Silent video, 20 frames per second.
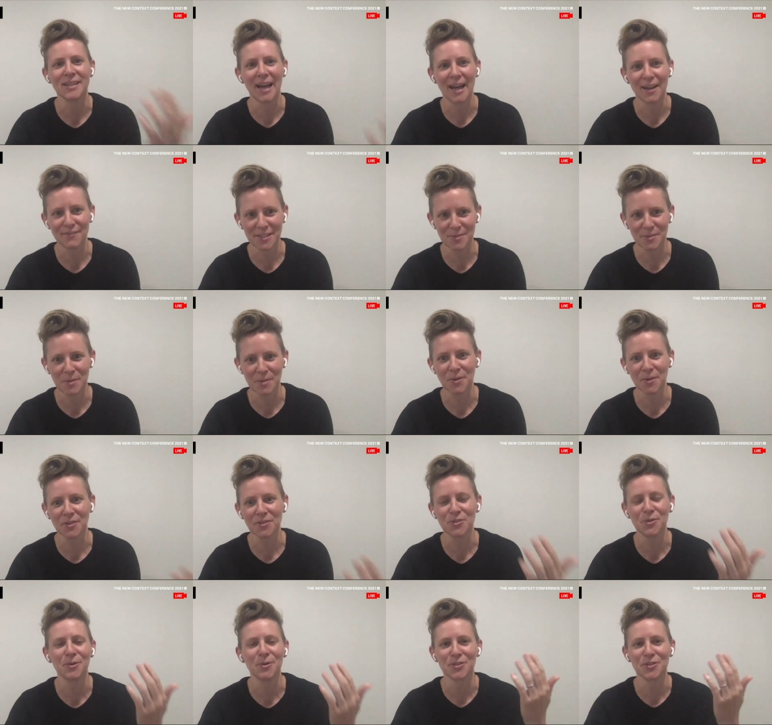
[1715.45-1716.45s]
have these
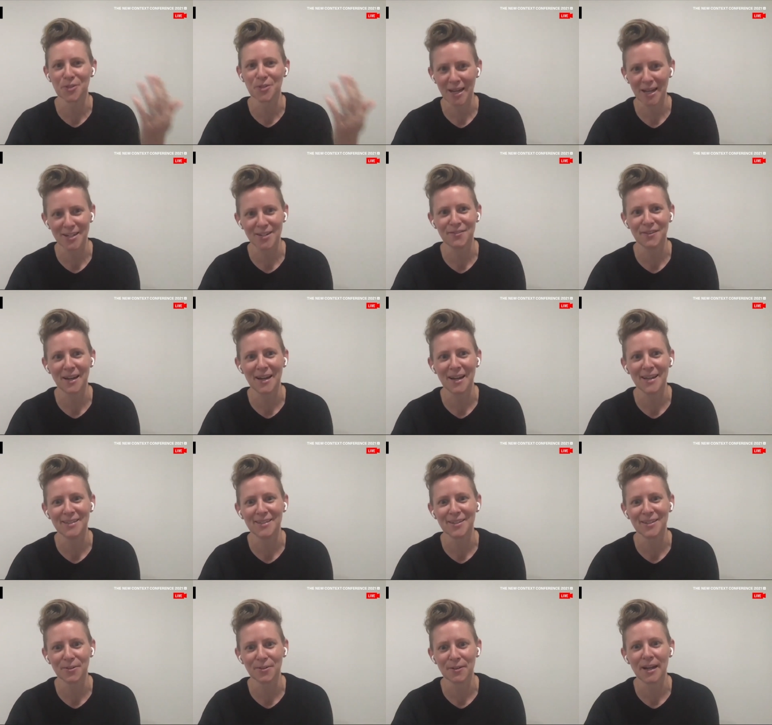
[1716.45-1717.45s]
people who are trying to
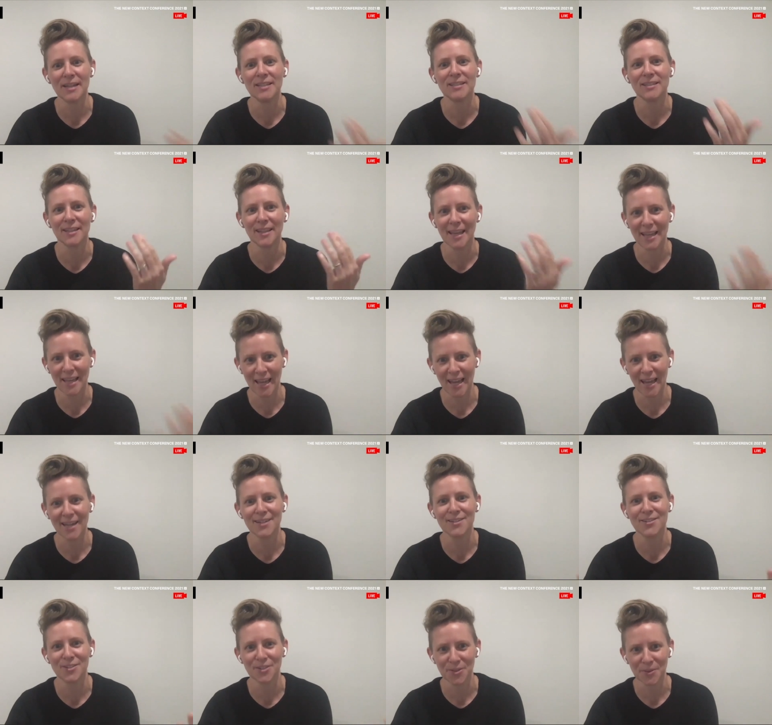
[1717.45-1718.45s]
find their rights and they
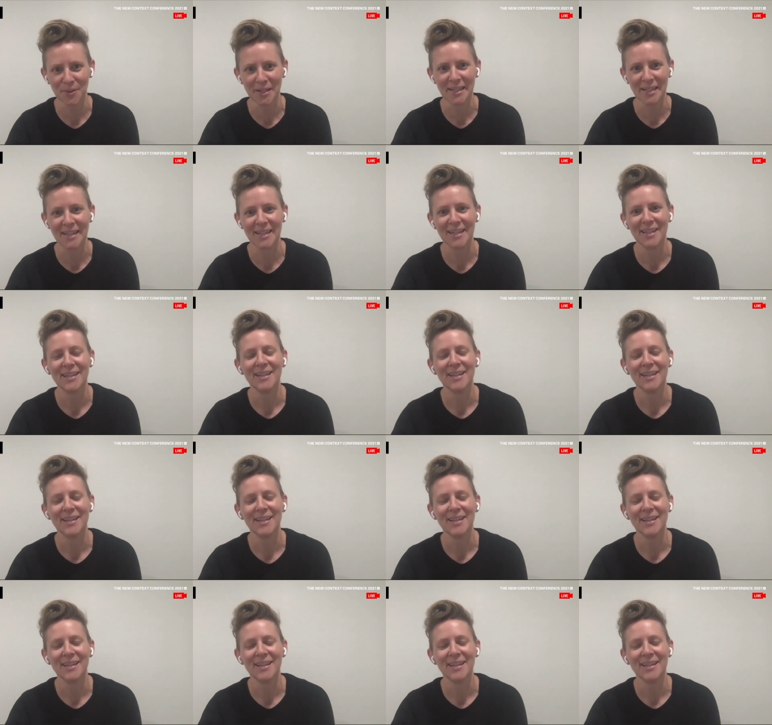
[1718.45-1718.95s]
can't do it,